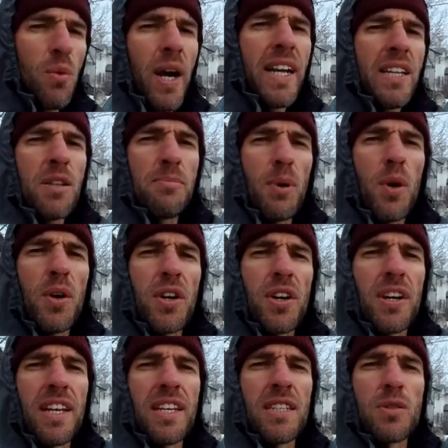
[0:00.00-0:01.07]
right at the
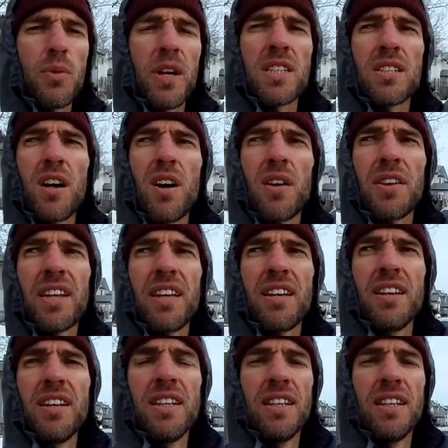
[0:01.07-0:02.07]
border is what is called the